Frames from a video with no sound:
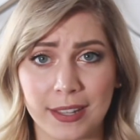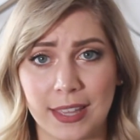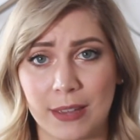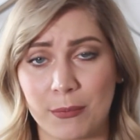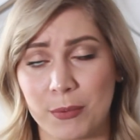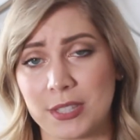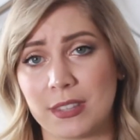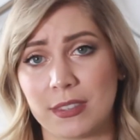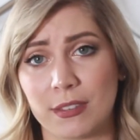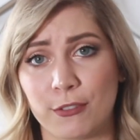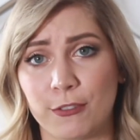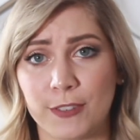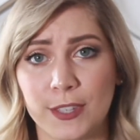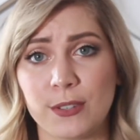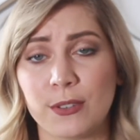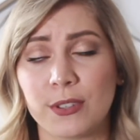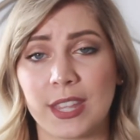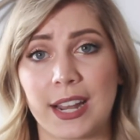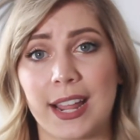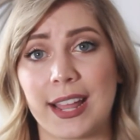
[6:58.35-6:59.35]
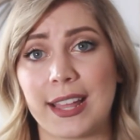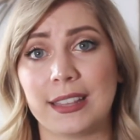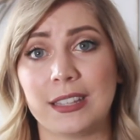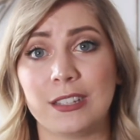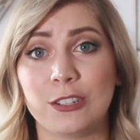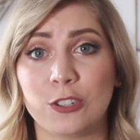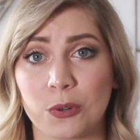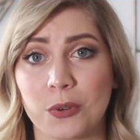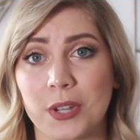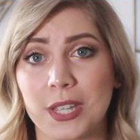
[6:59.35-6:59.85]
that wasn't the feel that I
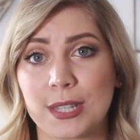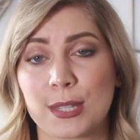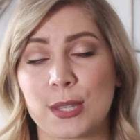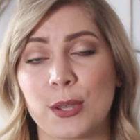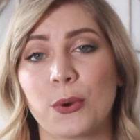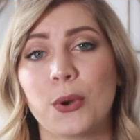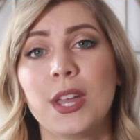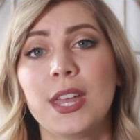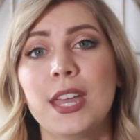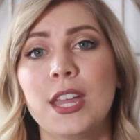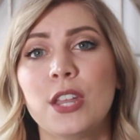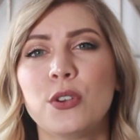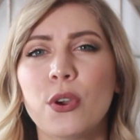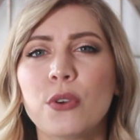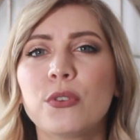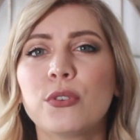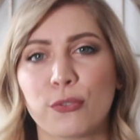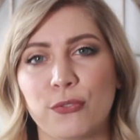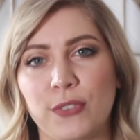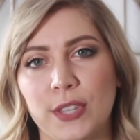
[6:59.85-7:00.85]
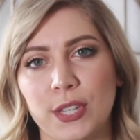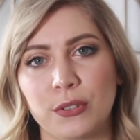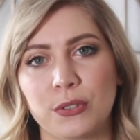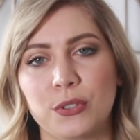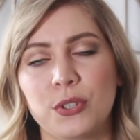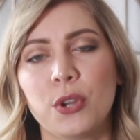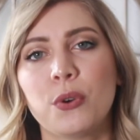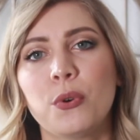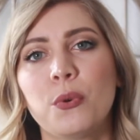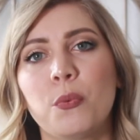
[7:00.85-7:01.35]
enjoyed. So know your feel,
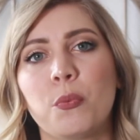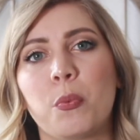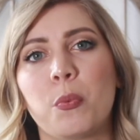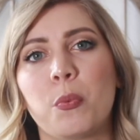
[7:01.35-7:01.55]
know